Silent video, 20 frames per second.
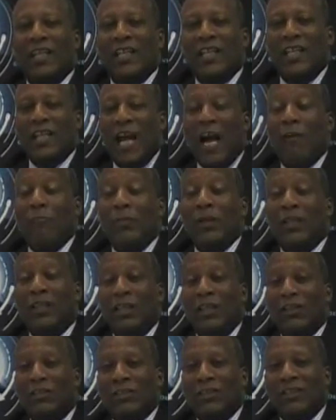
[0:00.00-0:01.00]
and I've been
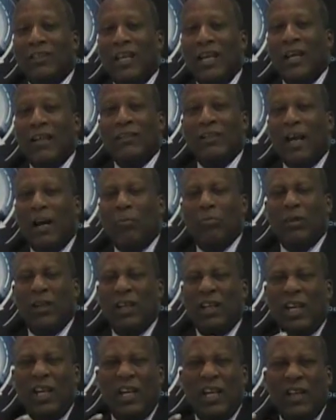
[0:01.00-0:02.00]
guilty of that. I
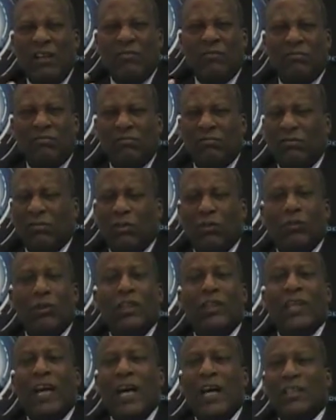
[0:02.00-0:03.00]
probably had
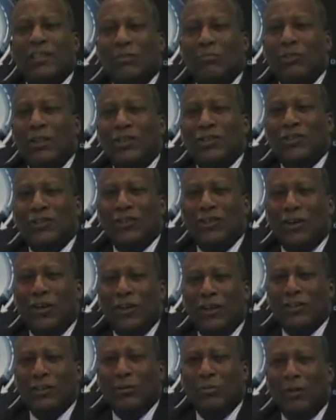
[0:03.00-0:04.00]
3,000 business
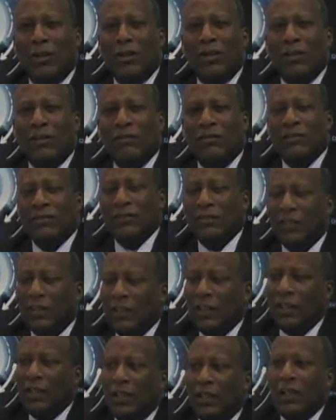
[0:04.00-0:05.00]
cards at my office.
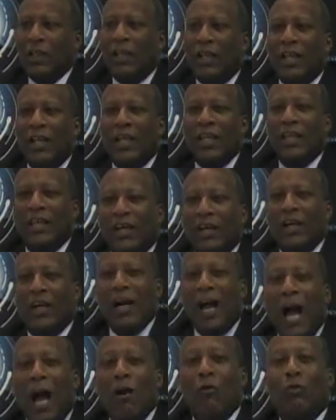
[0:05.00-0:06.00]
And
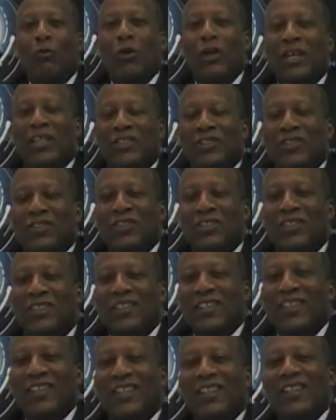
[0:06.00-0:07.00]
I wish
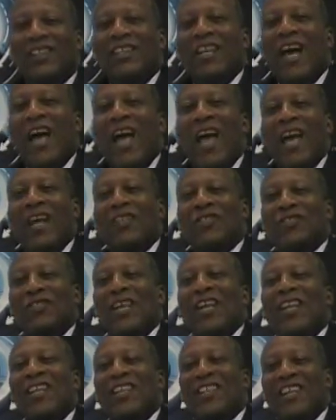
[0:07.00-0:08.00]
that I had
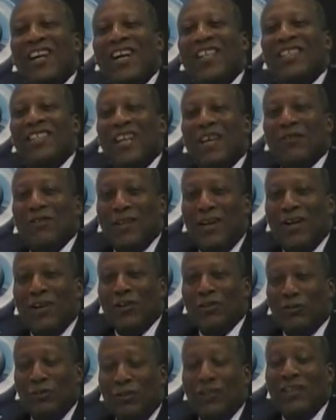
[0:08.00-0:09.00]
stayed in contact with
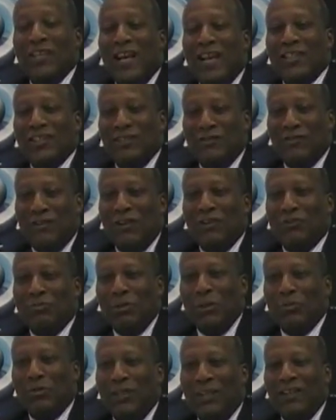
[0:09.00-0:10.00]
all 3,000 of those
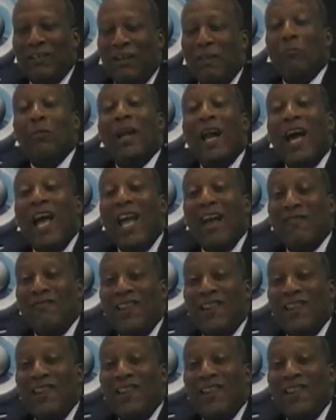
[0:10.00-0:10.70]
people that again, but I have